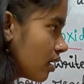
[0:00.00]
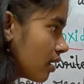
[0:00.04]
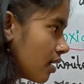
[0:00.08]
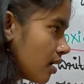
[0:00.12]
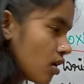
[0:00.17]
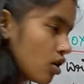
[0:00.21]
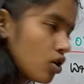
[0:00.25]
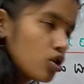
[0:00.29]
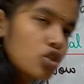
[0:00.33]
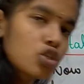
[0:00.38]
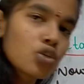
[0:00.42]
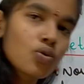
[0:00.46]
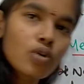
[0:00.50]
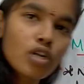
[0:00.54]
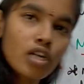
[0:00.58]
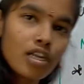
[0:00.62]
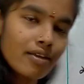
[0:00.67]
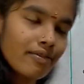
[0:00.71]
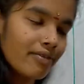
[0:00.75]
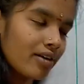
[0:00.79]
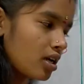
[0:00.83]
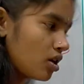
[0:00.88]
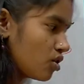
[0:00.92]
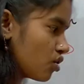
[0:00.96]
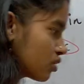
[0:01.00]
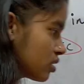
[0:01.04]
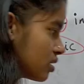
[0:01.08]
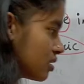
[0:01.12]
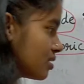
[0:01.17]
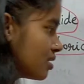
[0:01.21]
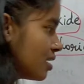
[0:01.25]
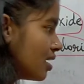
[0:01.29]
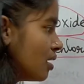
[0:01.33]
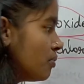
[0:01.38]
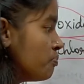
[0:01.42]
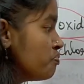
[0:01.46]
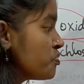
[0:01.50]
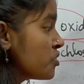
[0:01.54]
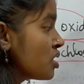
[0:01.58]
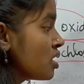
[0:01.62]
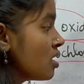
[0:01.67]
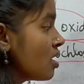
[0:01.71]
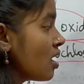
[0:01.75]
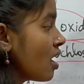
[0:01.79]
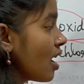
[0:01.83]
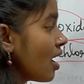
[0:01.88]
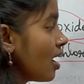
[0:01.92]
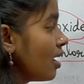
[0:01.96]
Here also only one oxygen,
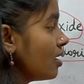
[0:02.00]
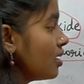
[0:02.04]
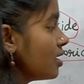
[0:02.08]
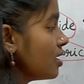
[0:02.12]
and